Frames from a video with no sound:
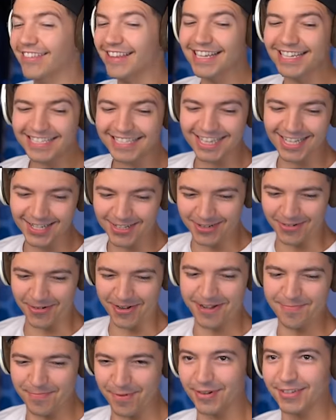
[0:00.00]
at least the
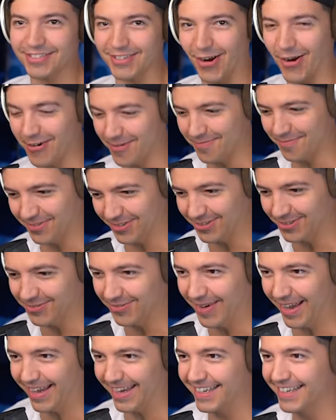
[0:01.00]
creepers aren't
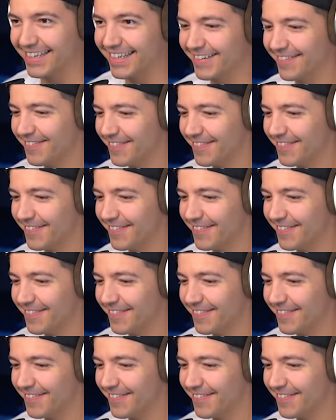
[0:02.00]
blue, man.